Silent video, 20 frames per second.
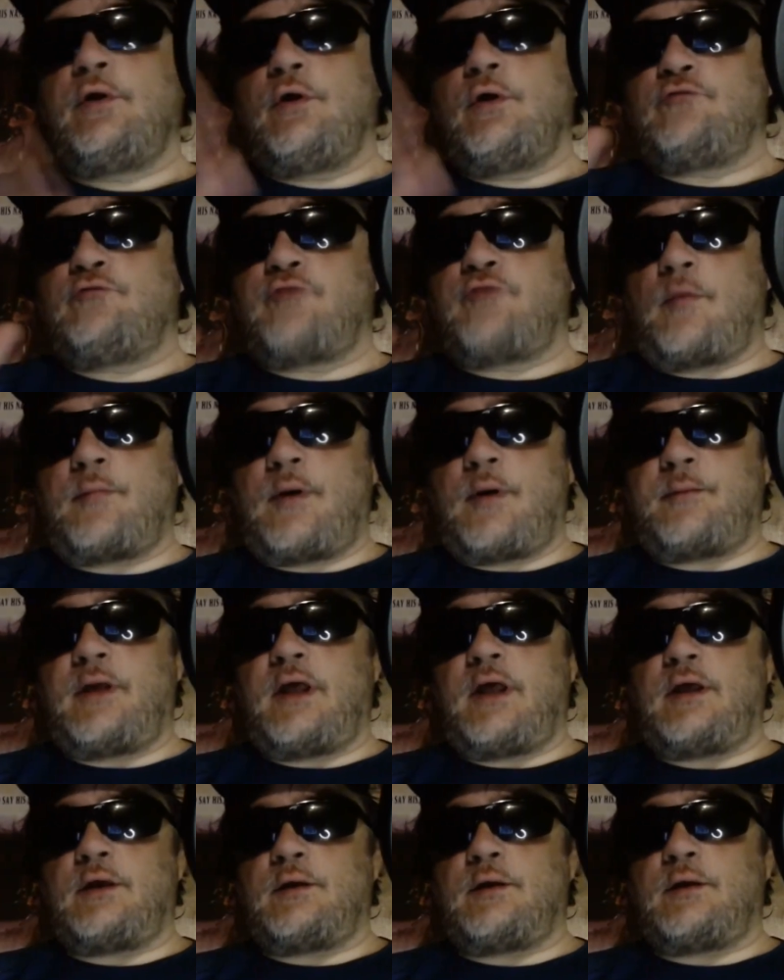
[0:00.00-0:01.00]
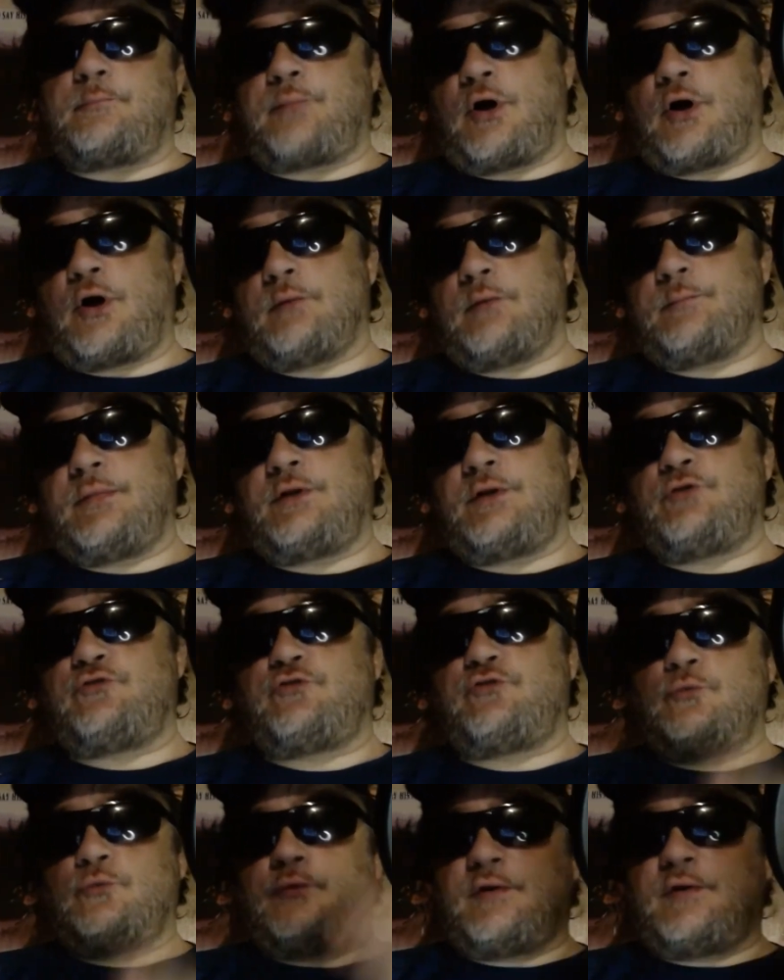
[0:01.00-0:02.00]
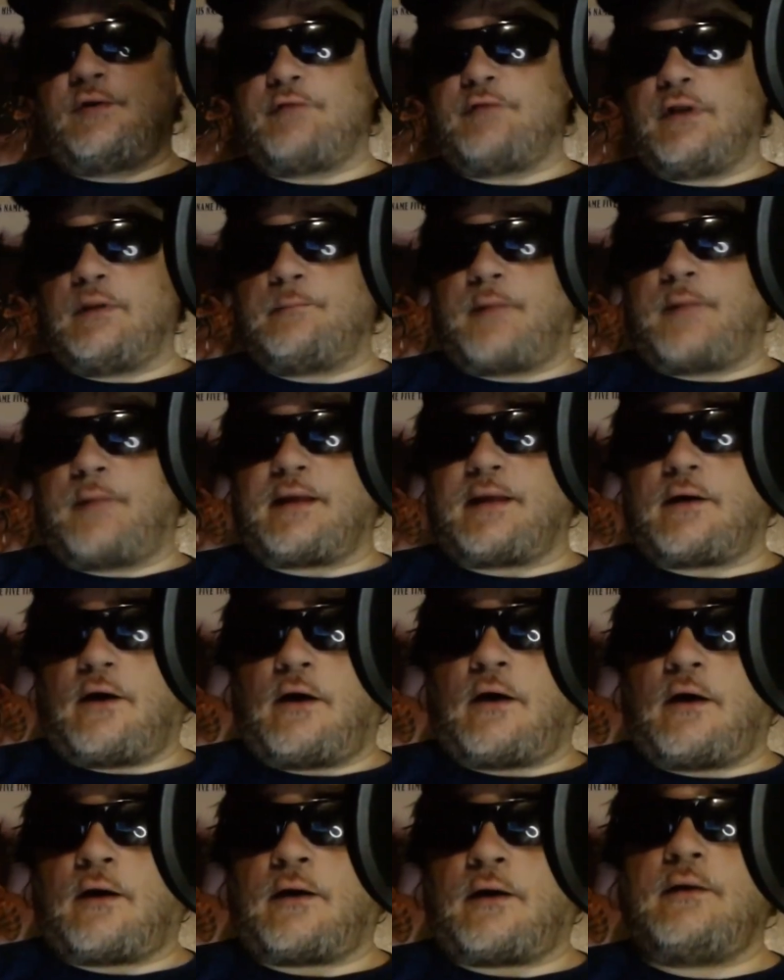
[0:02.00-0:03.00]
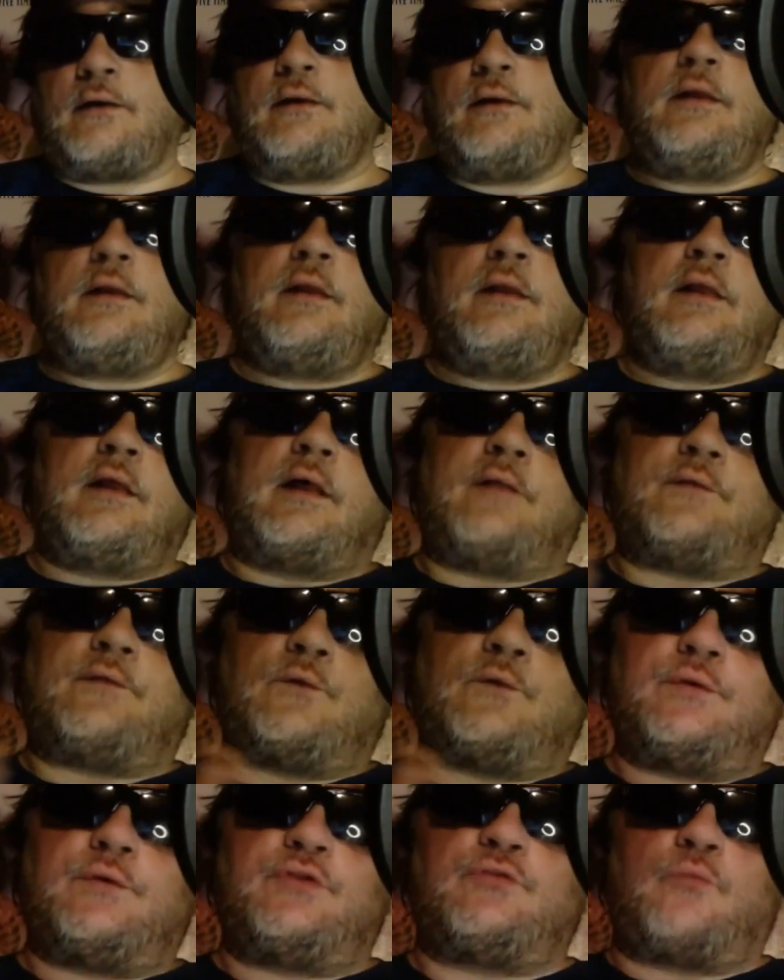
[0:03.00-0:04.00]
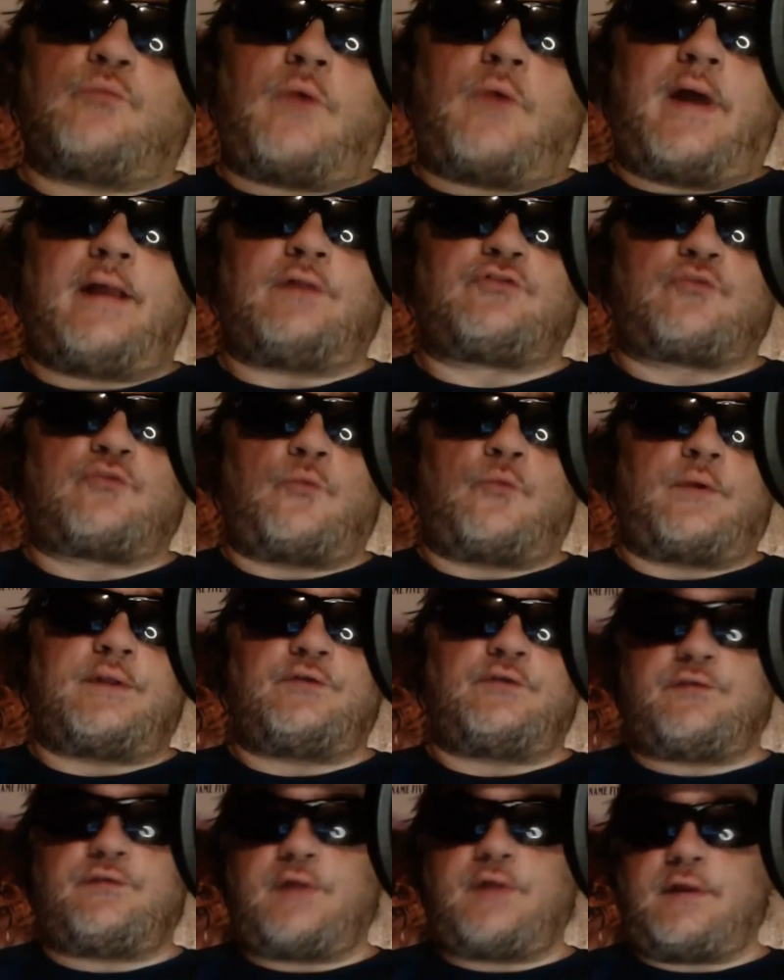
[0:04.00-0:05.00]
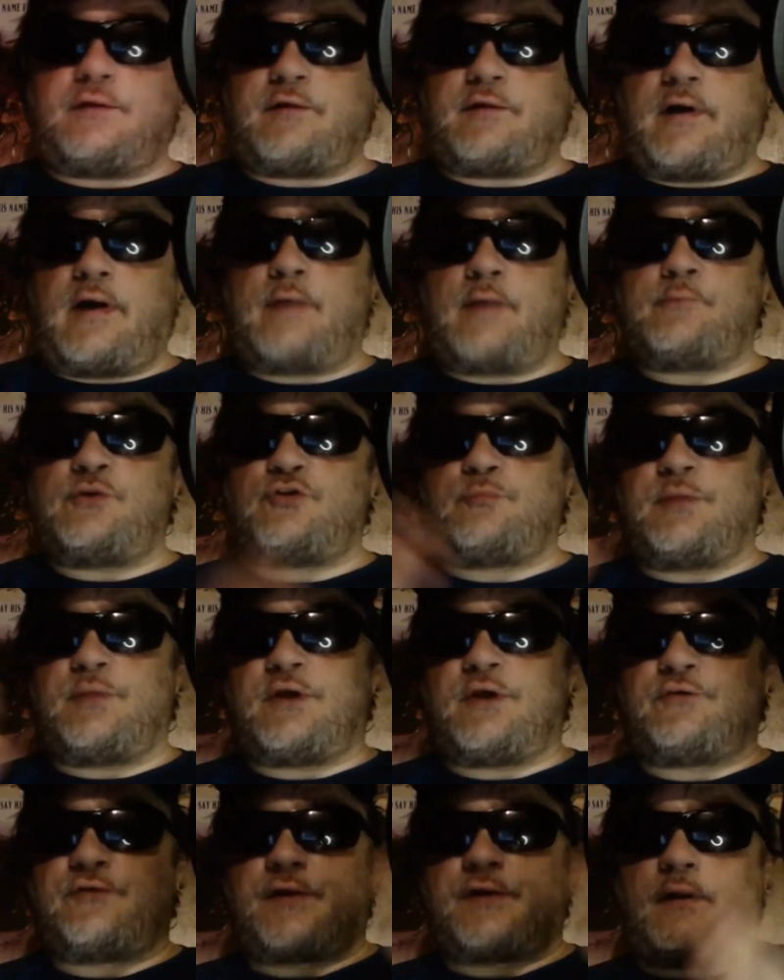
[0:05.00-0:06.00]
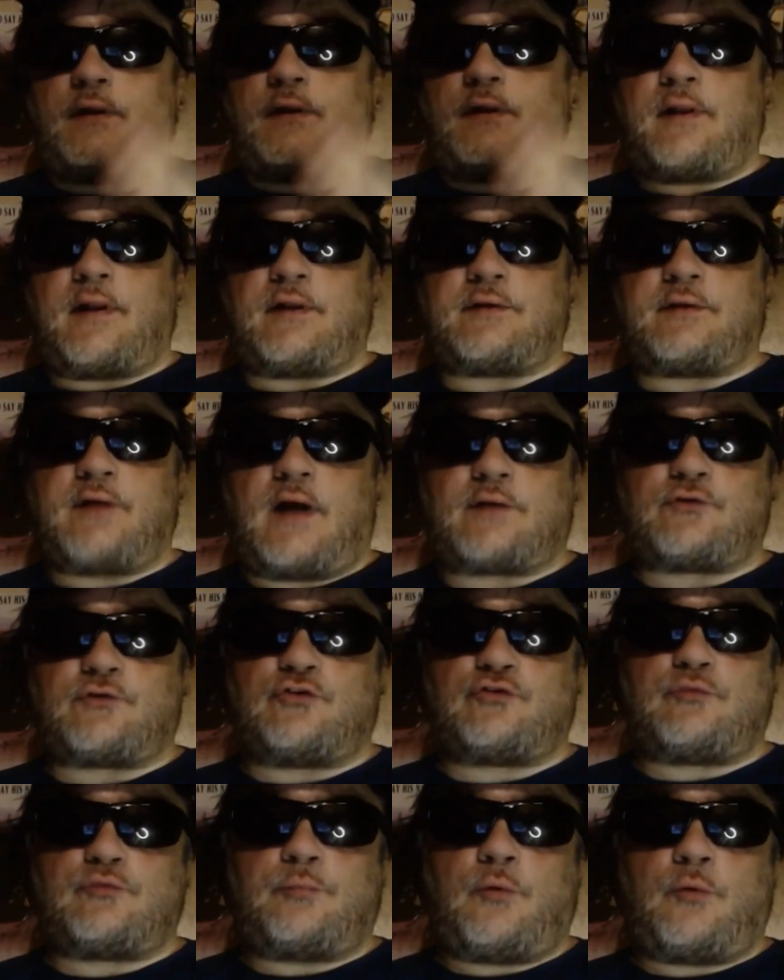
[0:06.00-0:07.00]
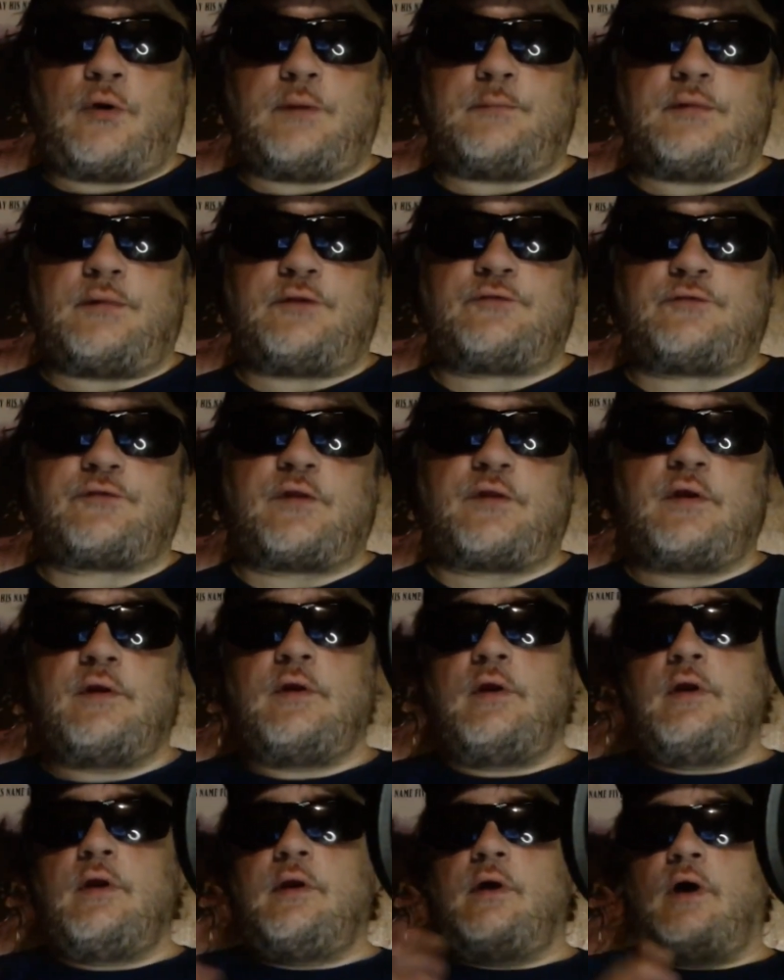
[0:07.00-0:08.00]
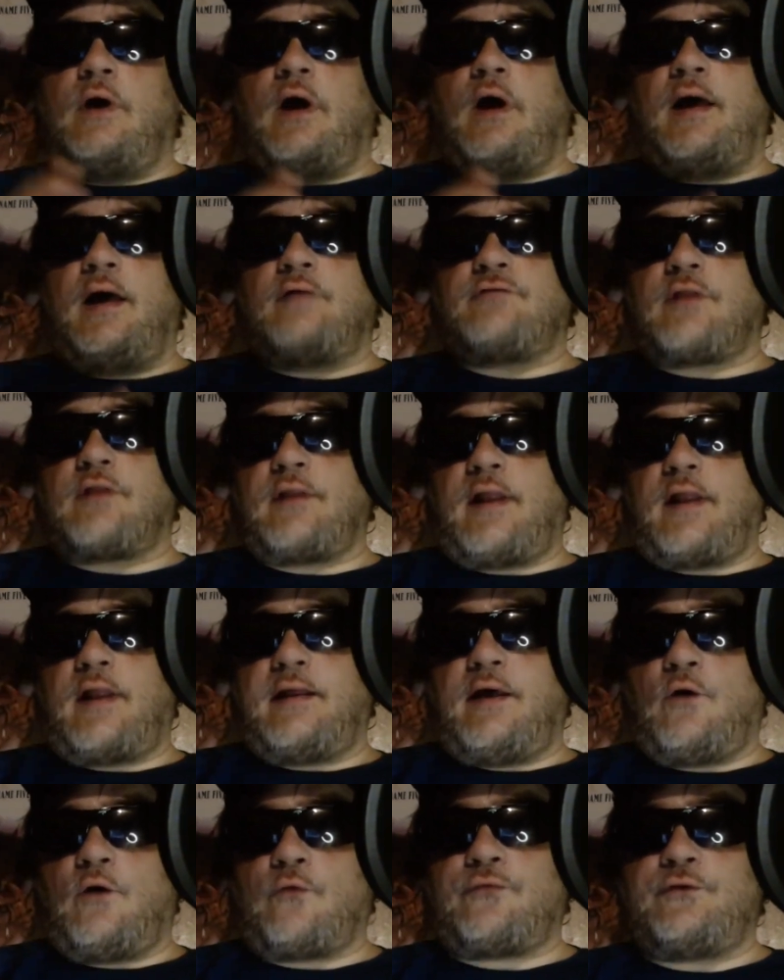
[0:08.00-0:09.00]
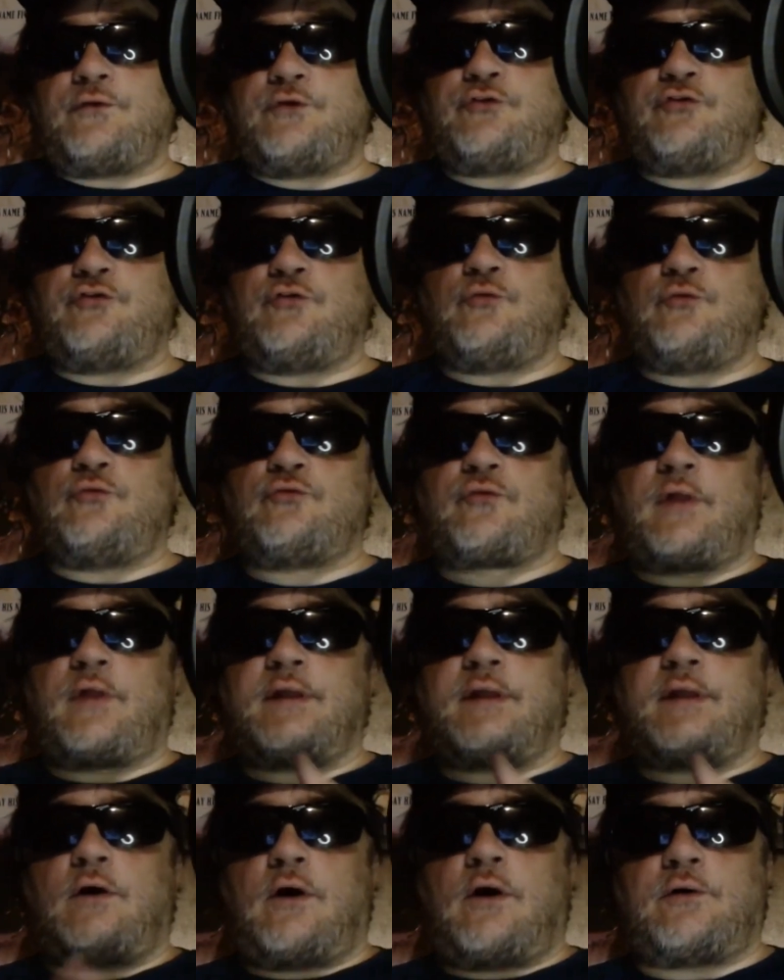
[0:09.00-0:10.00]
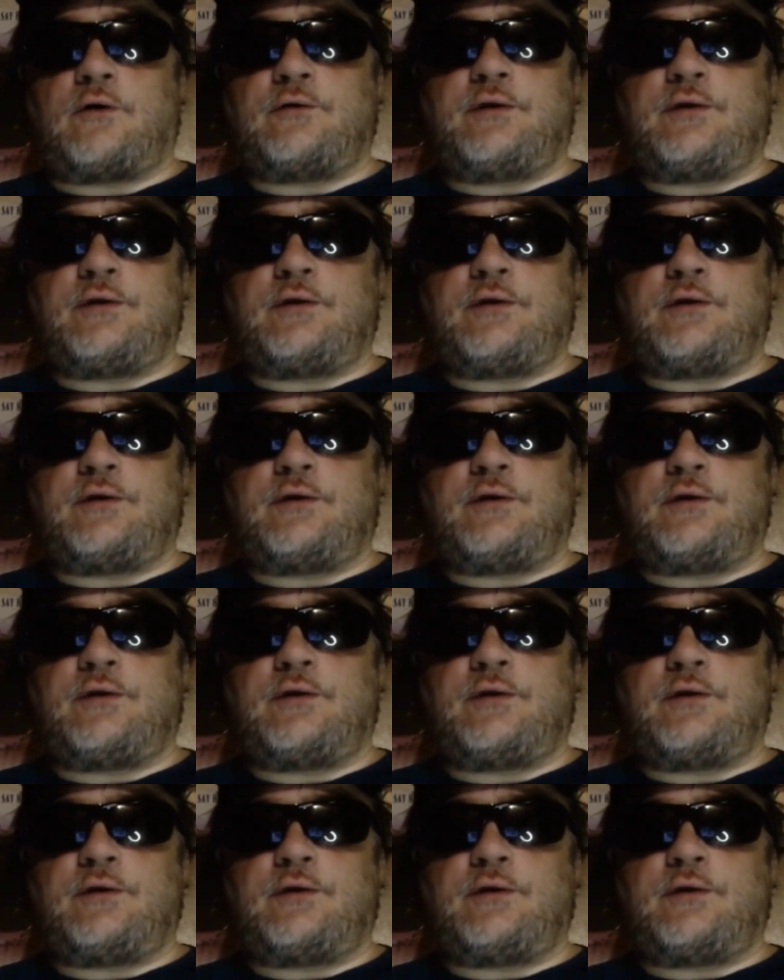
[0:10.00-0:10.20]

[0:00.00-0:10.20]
from my apartment to living in my car. And the reason why it's going to take time is because I got a lot of doctor's appointments. I have a lot of health issues like heart